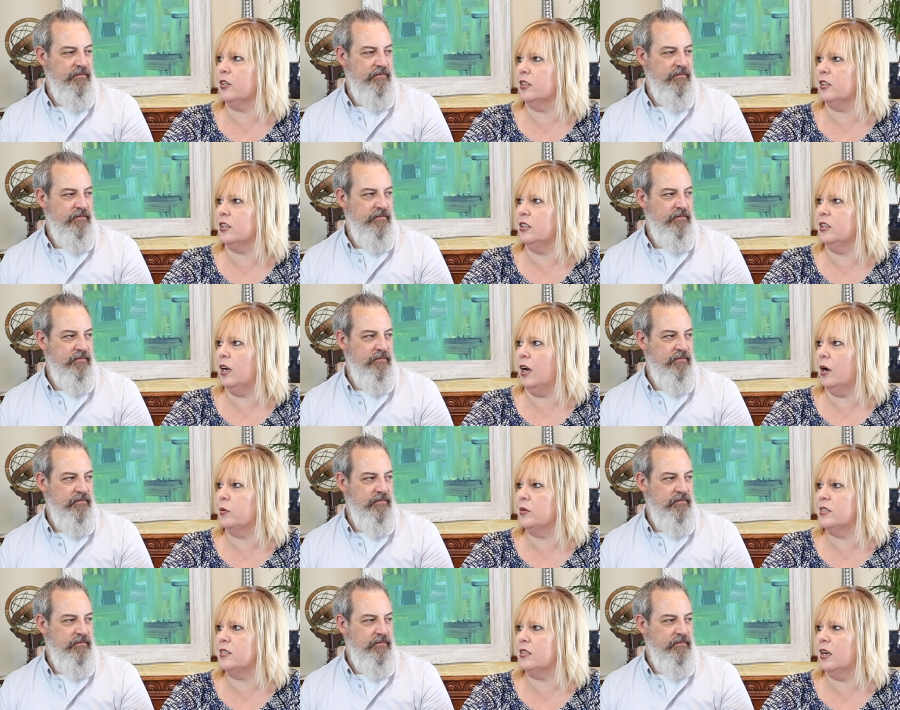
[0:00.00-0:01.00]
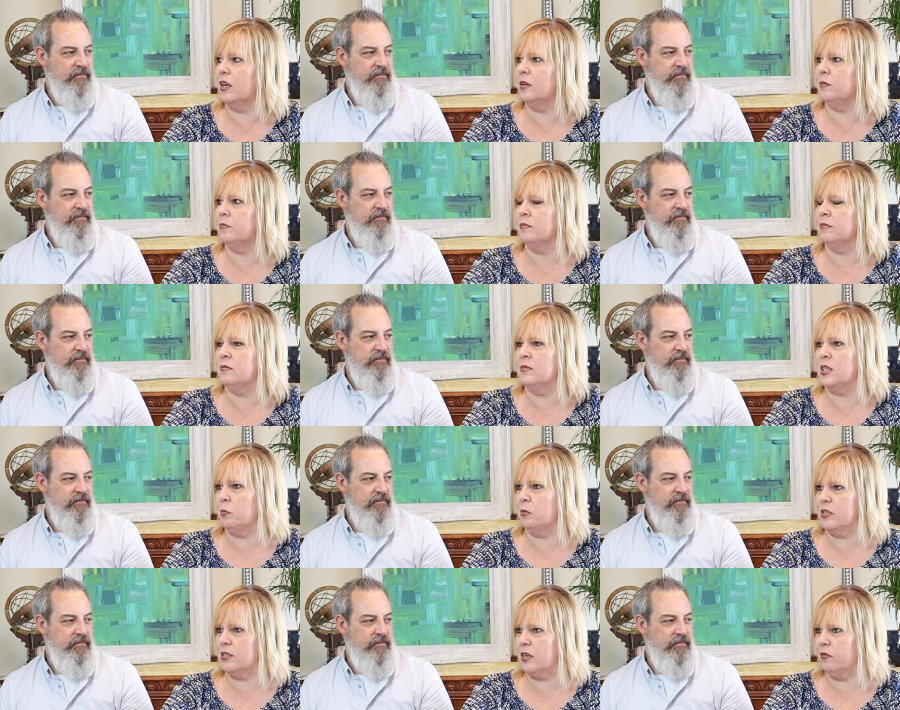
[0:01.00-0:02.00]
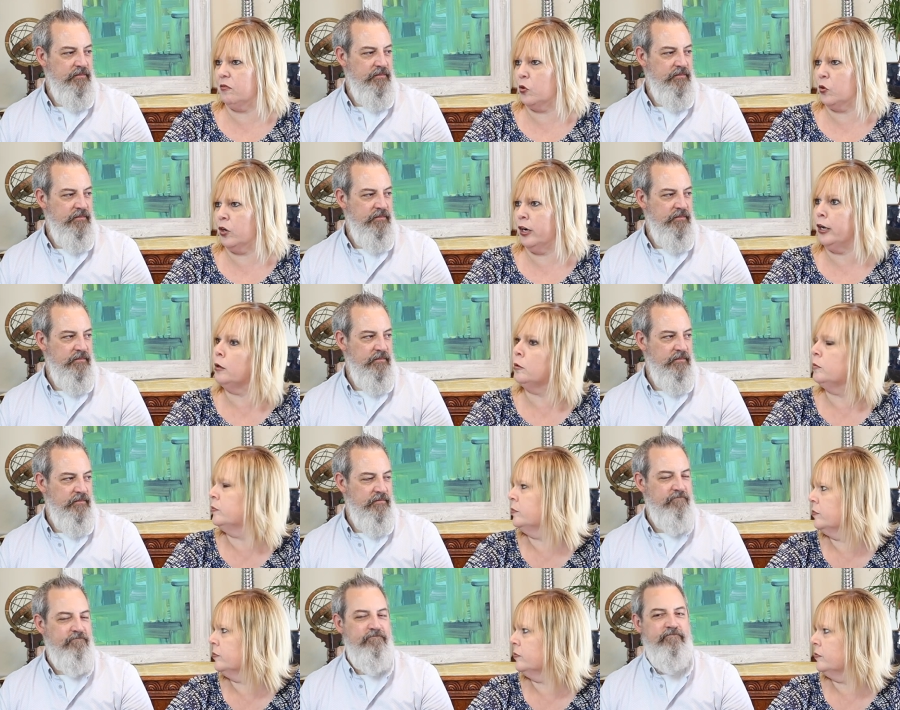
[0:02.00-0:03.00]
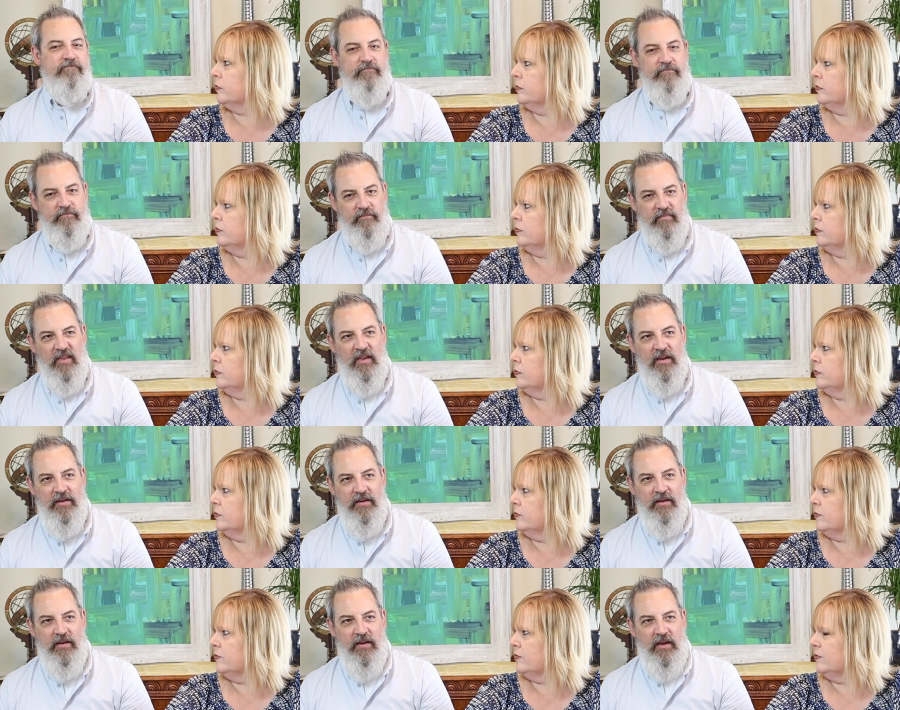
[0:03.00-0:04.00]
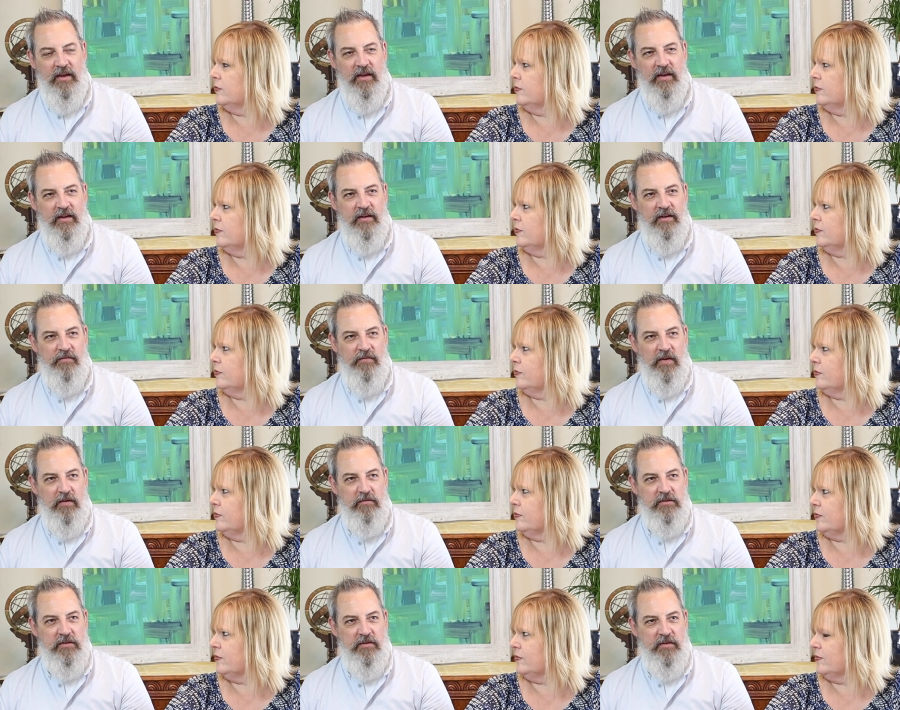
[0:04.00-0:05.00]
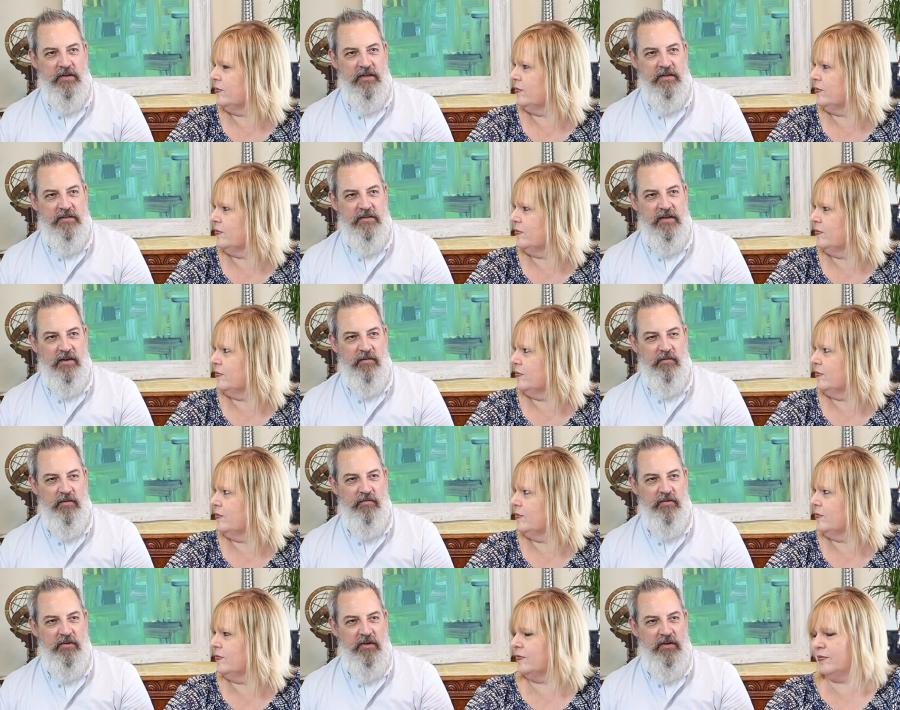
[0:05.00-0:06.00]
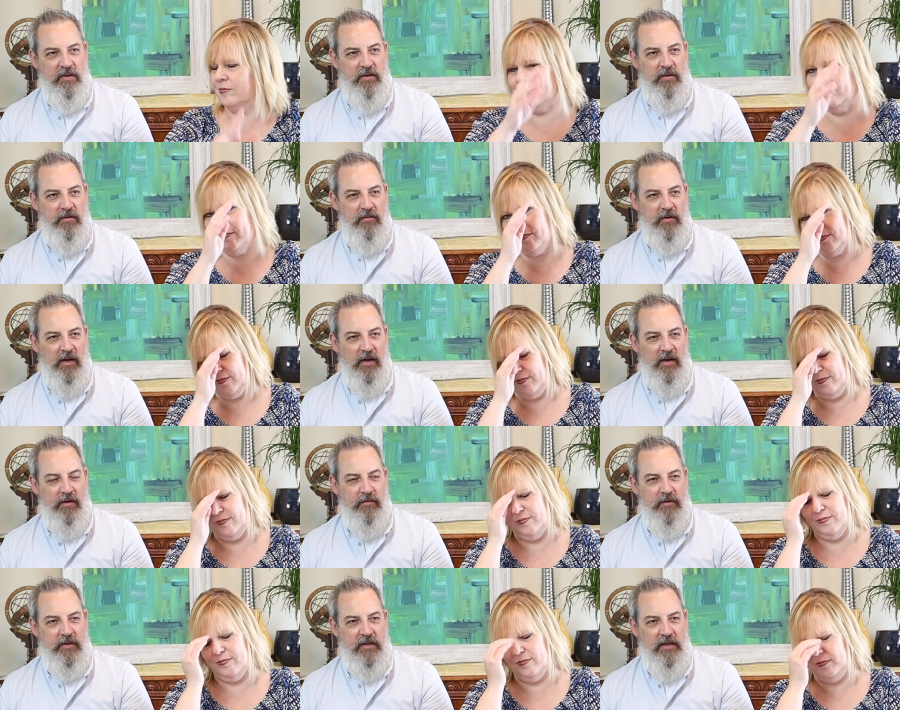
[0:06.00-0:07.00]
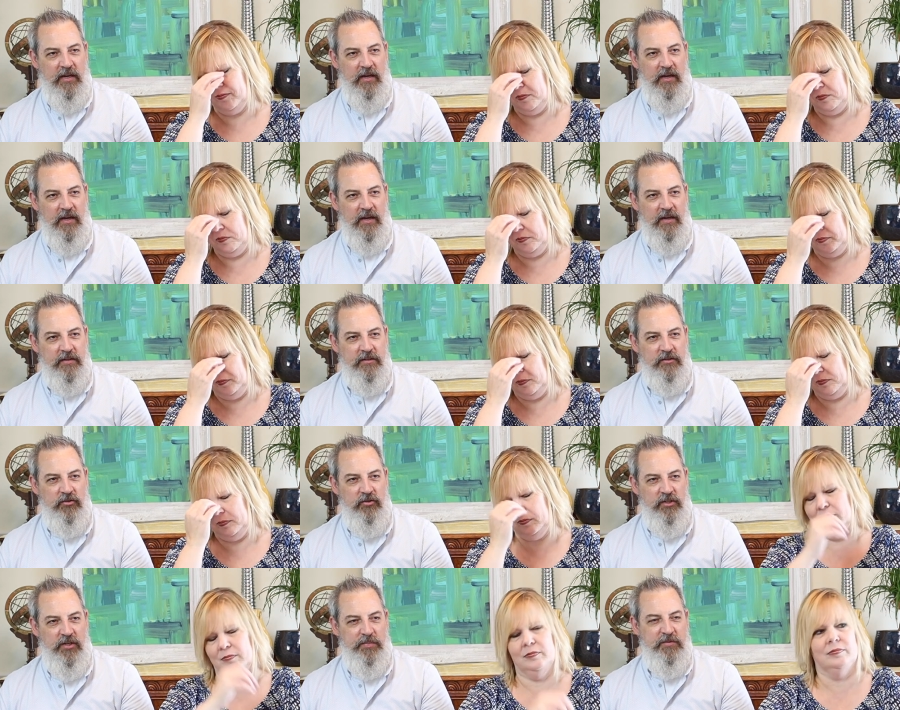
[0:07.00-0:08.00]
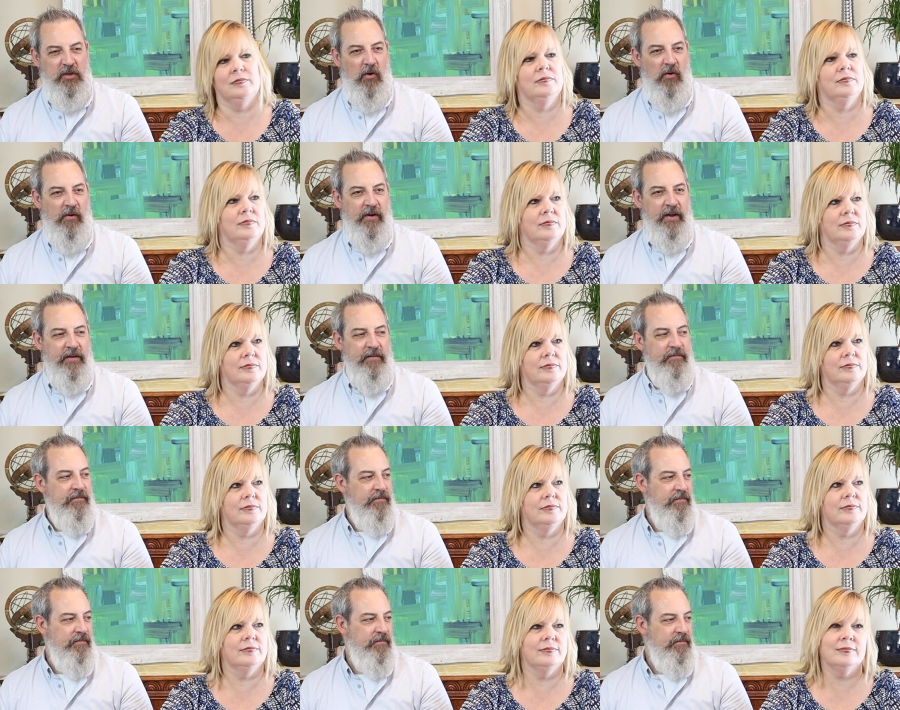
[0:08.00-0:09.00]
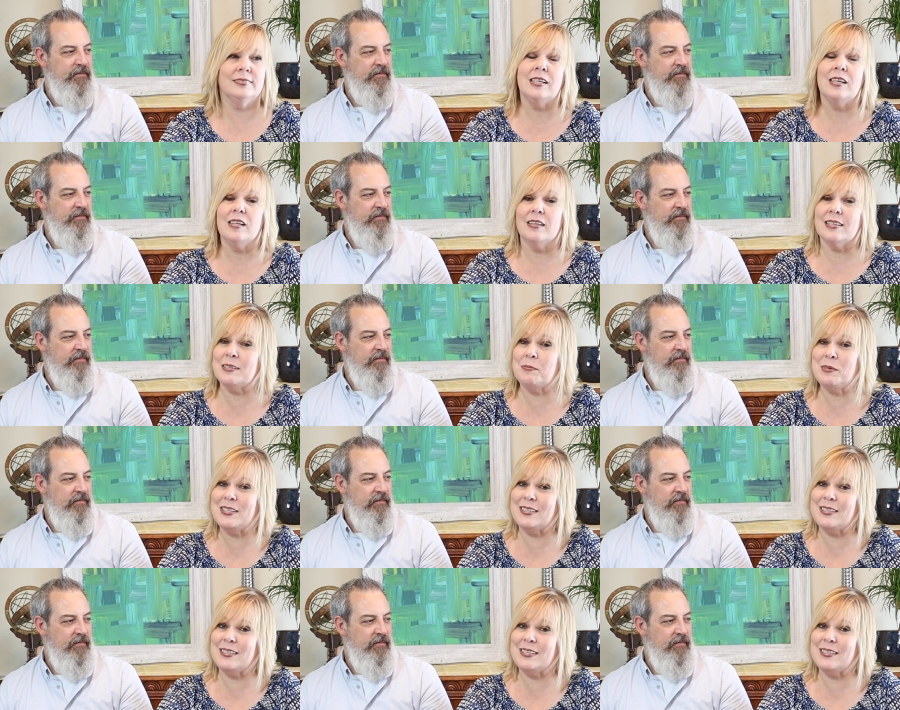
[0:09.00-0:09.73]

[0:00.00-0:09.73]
Speaker 1: cookie, I would say double stuffed Oreo.
Speaker 2: And if I was going in to get one for you, I would get Chips Ahoy.
Speaker 1: It's my